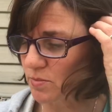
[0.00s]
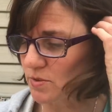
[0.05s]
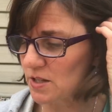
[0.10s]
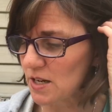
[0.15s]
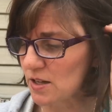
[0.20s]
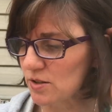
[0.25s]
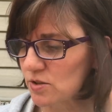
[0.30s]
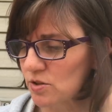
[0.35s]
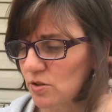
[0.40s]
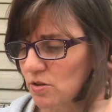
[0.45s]

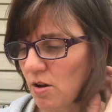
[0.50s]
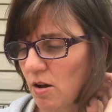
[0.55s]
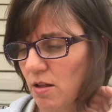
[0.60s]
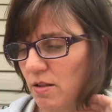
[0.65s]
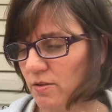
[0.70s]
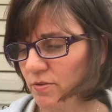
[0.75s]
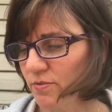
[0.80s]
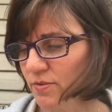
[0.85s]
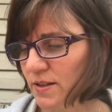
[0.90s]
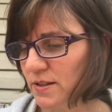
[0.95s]
Chester
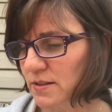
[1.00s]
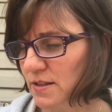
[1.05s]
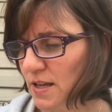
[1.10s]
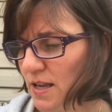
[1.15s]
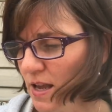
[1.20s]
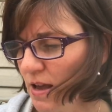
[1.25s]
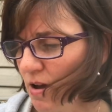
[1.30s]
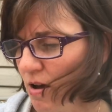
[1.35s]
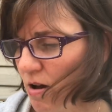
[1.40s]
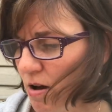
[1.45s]
Oliphant
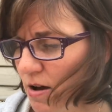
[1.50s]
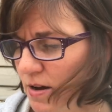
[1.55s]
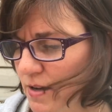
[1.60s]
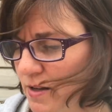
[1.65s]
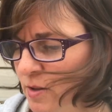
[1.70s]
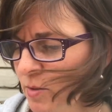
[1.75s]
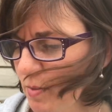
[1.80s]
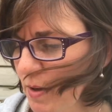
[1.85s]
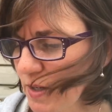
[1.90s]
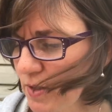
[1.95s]
on
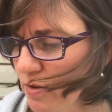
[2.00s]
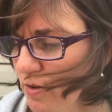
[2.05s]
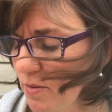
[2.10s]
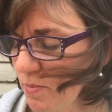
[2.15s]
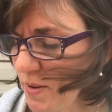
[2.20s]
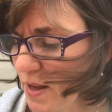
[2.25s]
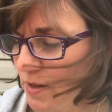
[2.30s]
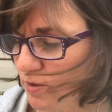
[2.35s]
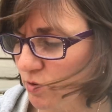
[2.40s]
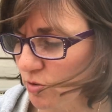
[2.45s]
his way to the
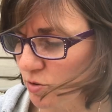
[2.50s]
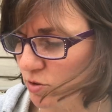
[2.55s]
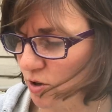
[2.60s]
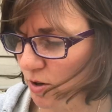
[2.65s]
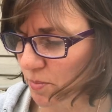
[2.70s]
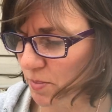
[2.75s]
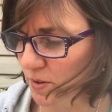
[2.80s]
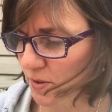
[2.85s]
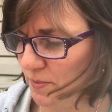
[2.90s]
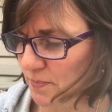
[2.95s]
pencil
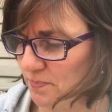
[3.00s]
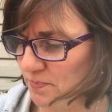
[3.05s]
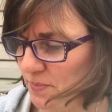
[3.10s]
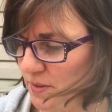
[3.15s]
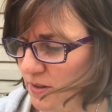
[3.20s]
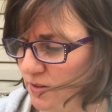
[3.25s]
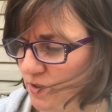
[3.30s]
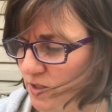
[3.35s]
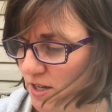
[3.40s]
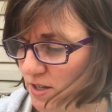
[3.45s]
sharpener.
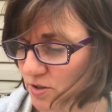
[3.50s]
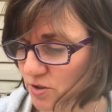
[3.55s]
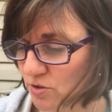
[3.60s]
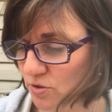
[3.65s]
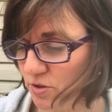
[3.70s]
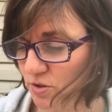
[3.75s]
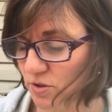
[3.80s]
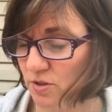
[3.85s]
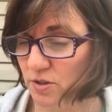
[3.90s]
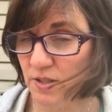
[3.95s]
Chester
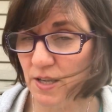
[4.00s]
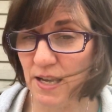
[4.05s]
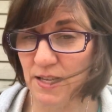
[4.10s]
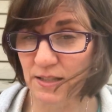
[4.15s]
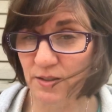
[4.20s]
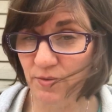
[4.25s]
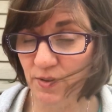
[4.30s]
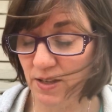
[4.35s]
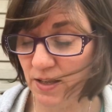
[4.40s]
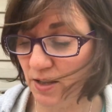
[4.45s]
is the size
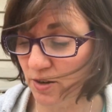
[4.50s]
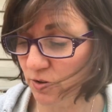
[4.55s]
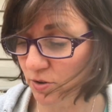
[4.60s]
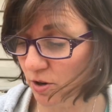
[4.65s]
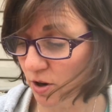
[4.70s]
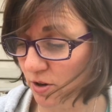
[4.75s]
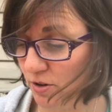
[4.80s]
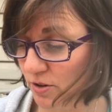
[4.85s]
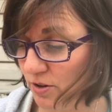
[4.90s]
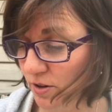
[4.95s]
of a
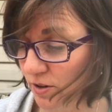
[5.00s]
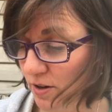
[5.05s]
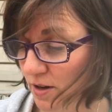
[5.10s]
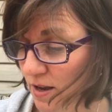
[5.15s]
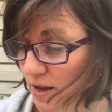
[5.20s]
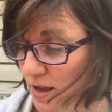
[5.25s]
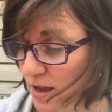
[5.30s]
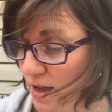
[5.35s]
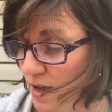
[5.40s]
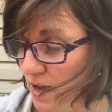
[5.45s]
kindergartner,
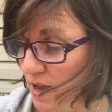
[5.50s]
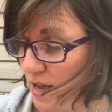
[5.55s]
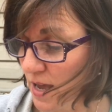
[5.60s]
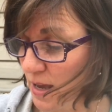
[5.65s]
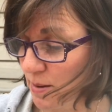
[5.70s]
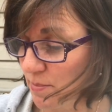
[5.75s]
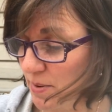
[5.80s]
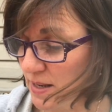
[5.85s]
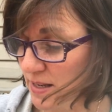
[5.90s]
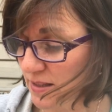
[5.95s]

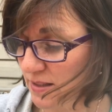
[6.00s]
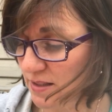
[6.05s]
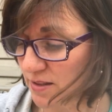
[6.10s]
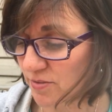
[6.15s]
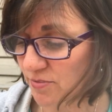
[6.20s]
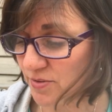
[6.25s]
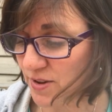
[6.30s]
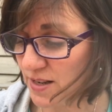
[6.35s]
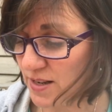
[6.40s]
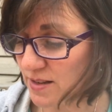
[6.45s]
but he's the
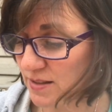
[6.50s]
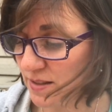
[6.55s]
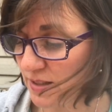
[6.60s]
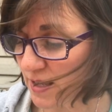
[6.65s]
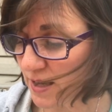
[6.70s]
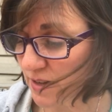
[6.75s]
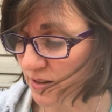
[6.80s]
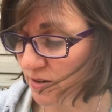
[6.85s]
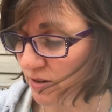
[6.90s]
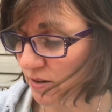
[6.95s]
funniest
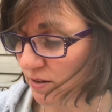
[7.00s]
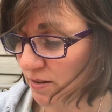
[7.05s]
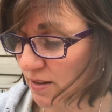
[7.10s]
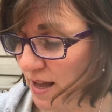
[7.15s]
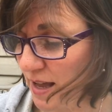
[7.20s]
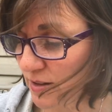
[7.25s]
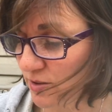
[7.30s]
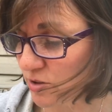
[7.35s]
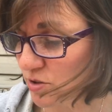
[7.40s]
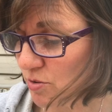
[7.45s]
kid in our
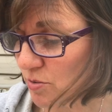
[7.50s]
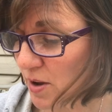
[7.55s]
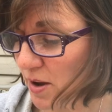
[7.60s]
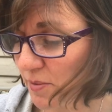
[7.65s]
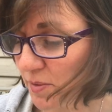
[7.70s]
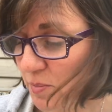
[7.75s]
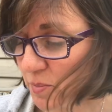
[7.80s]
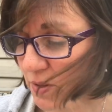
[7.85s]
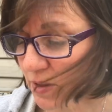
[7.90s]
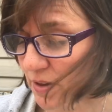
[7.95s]
class, so
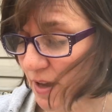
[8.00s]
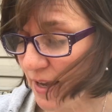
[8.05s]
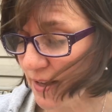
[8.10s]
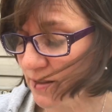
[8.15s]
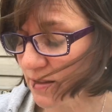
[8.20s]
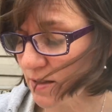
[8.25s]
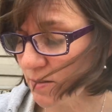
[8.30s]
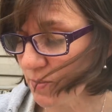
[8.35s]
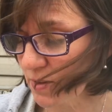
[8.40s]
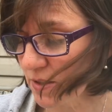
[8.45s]
everyone
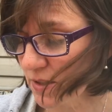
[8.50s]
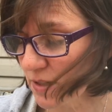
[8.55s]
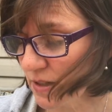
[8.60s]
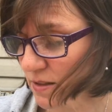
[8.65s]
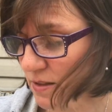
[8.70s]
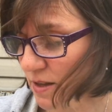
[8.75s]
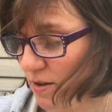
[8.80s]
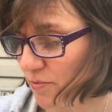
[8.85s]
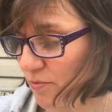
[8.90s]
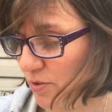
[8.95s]
likes him and
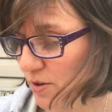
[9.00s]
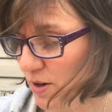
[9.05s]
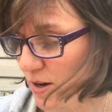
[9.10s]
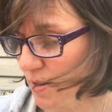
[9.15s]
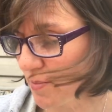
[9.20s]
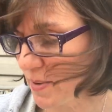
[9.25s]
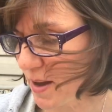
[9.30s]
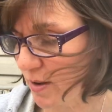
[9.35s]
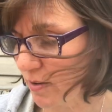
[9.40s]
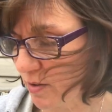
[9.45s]
sticks up for
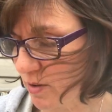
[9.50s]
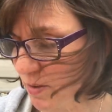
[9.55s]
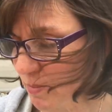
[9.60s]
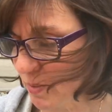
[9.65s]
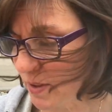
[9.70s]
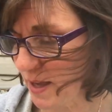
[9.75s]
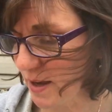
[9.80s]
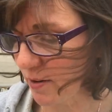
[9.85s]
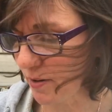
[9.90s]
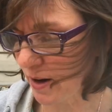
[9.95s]
him out on the
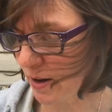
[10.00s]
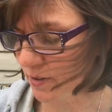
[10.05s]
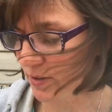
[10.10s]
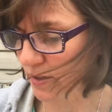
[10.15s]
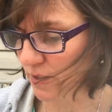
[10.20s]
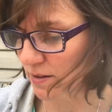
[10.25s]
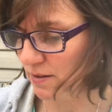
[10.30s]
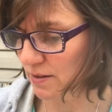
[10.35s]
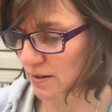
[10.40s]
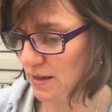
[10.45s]
playground.
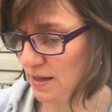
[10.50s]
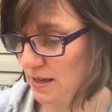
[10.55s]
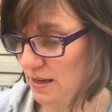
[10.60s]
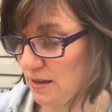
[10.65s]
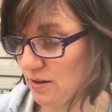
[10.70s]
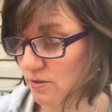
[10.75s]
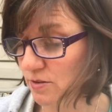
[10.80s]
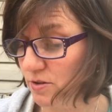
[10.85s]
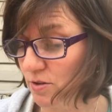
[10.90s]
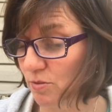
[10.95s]
He
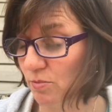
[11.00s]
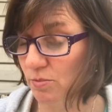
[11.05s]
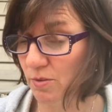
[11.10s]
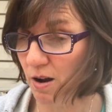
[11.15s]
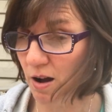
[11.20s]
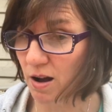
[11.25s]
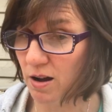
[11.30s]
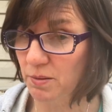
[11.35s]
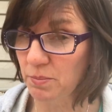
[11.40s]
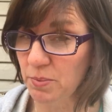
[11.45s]
is the
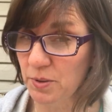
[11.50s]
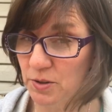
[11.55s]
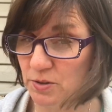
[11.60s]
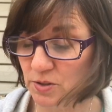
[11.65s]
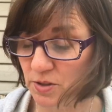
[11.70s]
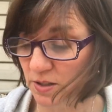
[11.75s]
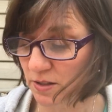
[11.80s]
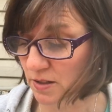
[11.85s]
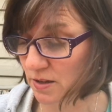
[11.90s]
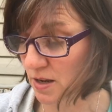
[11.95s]
wrong
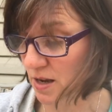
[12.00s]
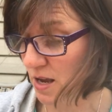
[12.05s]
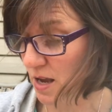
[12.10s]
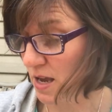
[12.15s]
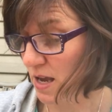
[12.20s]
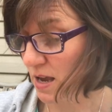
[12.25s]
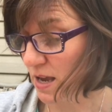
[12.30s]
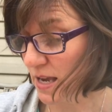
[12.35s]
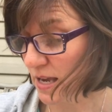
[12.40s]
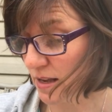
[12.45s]
person
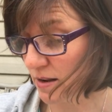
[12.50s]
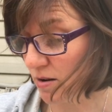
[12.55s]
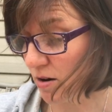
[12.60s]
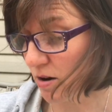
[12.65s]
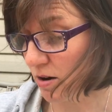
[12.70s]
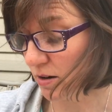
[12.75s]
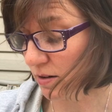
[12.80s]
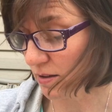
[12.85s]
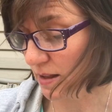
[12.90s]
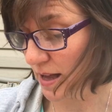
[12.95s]
in
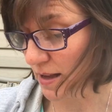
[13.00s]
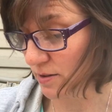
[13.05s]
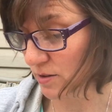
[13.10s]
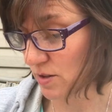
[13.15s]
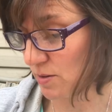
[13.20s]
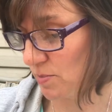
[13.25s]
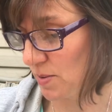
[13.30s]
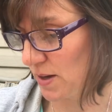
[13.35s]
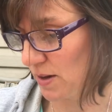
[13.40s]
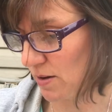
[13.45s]
our class
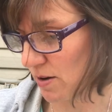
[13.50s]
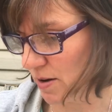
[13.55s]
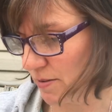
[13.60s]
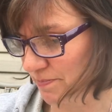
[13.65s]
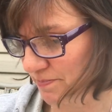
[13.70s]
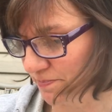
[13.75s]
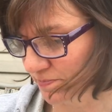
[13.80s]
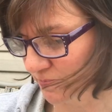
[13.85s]
to pick on.